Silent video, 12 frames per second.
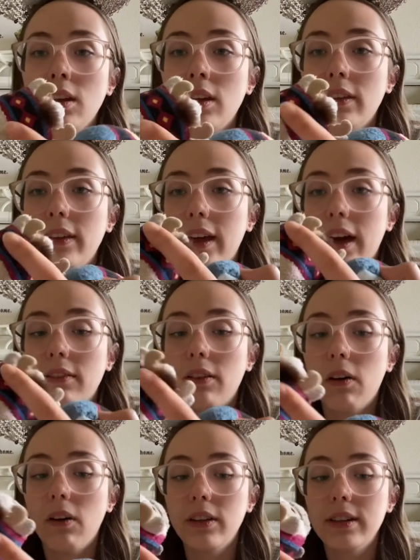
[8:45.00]
They have
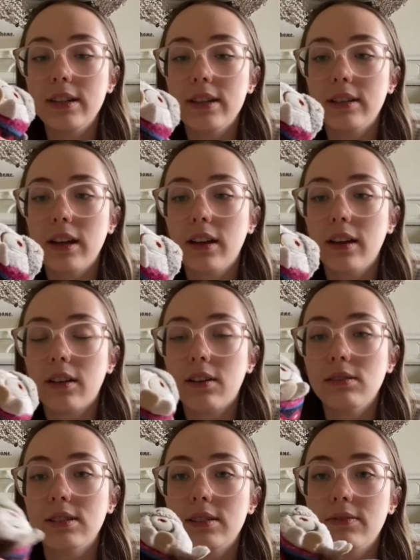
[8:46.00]
all the detailing on
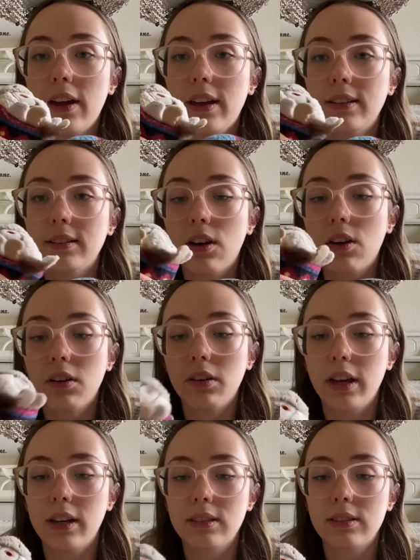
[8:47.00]
Sven's
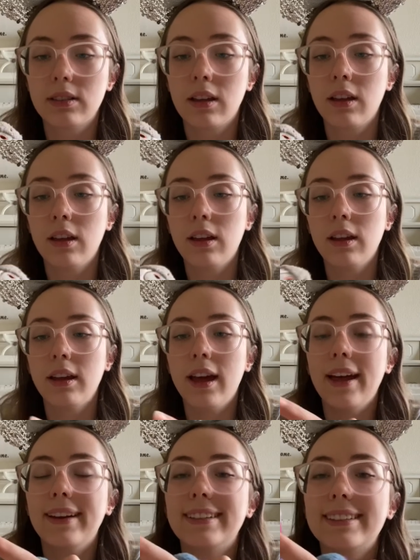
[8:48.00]
harness
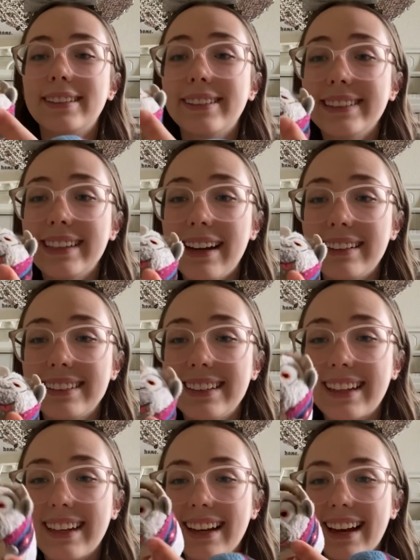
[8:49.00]
and his little tongue
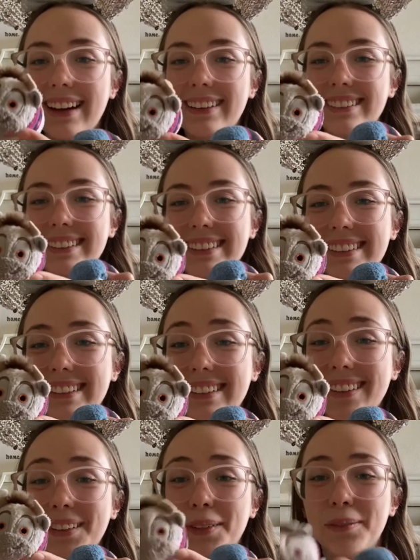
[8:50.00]
sticking out, which is
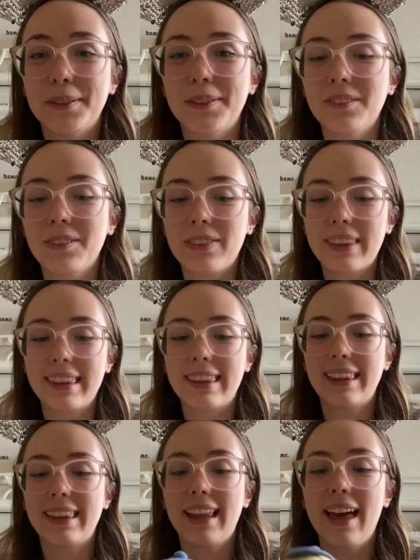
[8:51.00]
adorable.
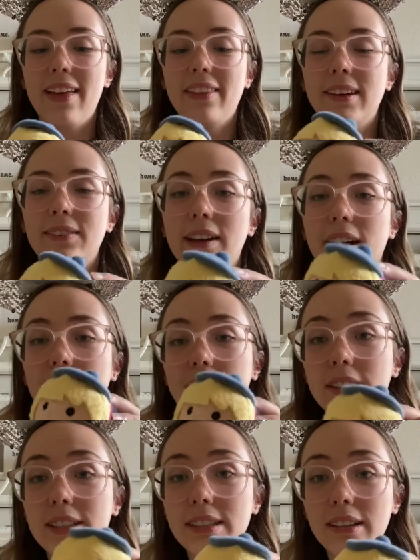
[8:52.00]
And then we have
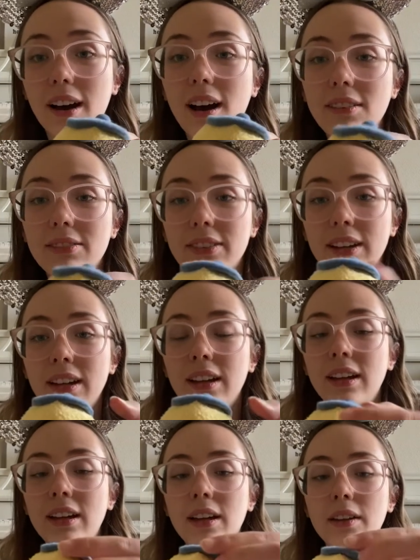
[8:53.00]
Kristoff,
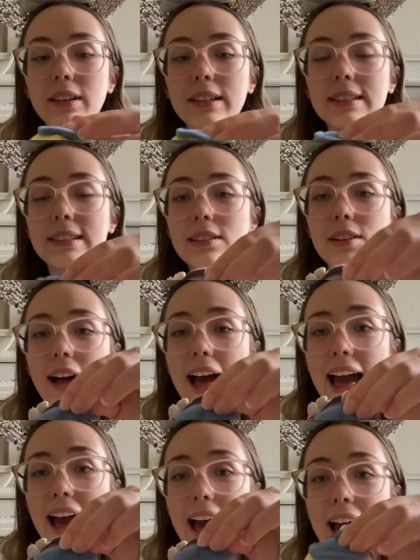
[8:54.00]
his little
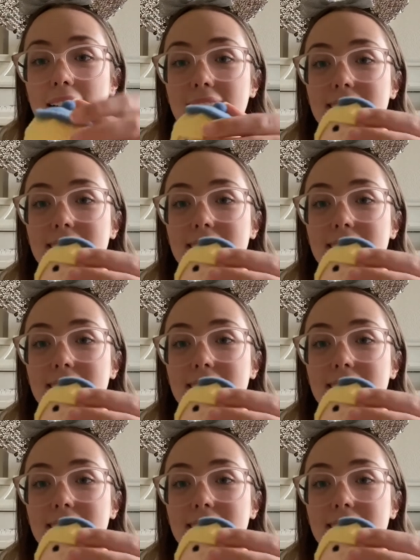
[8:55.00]
hat.